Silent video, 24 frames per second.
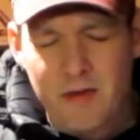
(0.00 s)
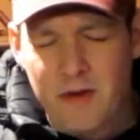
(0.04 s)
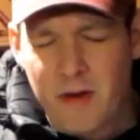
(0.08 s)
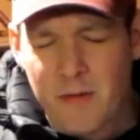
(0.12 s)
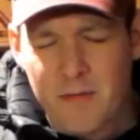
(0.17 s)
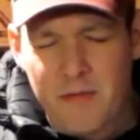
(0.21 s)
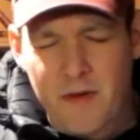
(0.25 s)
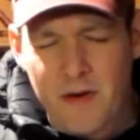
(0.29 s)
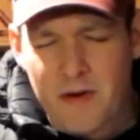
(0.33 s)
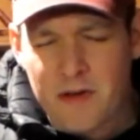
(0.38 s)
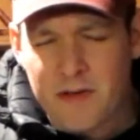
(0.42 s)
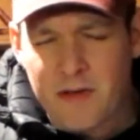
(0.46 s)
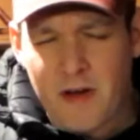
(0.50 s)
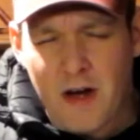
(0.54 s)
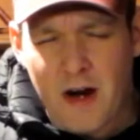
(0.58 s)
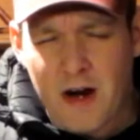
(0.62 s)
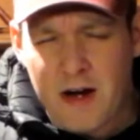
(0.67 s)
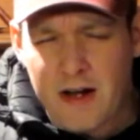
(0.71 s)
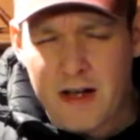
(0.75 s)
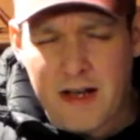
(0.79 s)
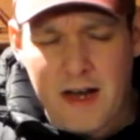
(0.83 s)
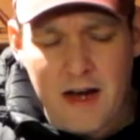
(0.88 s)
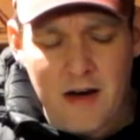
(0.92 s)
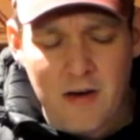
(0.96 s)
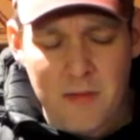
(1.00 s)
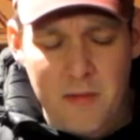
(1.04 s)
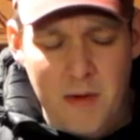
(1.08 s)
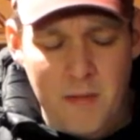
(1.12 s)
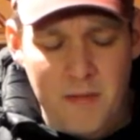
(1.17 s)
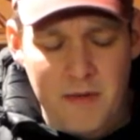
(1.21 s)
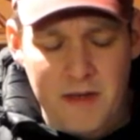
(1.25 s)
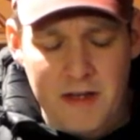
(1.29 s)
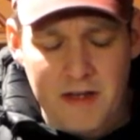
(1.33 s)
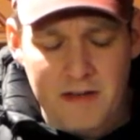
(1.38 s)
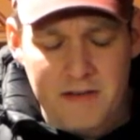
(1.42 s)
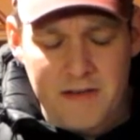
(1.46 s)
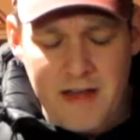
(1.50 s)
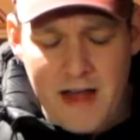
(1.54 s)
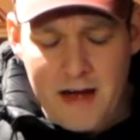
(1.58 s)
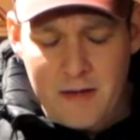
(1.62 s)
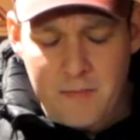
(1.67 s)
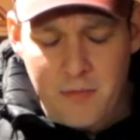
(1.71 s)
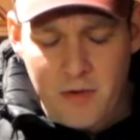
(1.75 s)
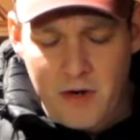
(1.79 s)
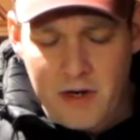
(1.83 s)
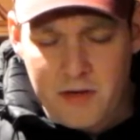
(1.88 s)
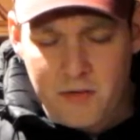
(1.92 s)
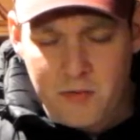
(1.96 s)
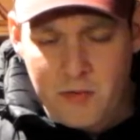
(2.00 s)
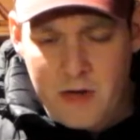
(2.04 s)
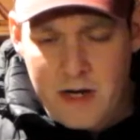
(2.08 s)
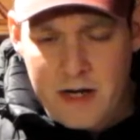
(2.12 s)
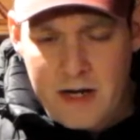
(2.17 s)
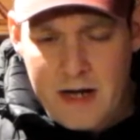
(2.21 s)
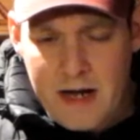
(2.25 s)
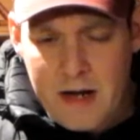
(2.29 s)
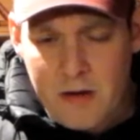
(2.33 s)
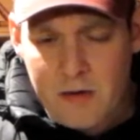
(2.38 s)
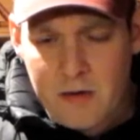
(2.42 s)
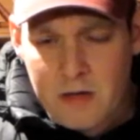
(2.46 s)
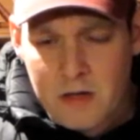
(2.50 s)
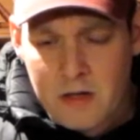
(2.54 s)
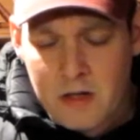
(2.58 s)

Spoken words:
very tired, I can't remember the exact price right now.